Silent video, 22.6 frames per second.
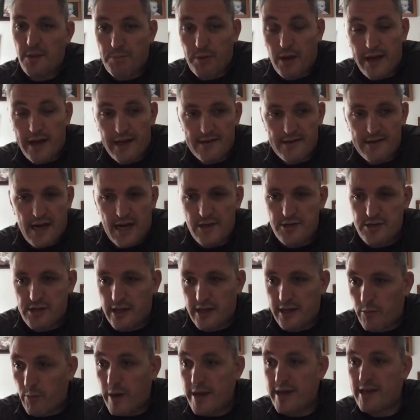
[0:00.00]
players actually
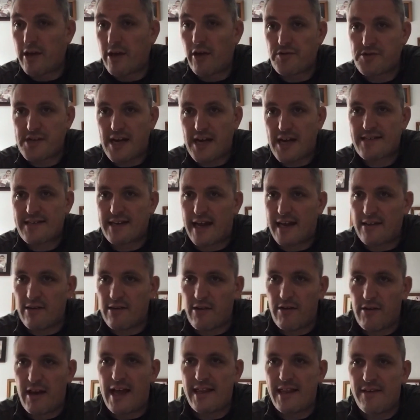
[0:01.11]
a week on Saturday. Look
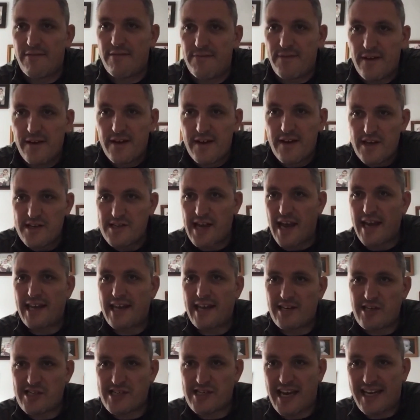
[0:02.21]
like they've taken
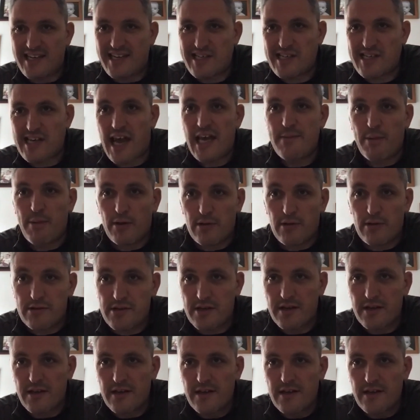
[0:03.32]
6 tables.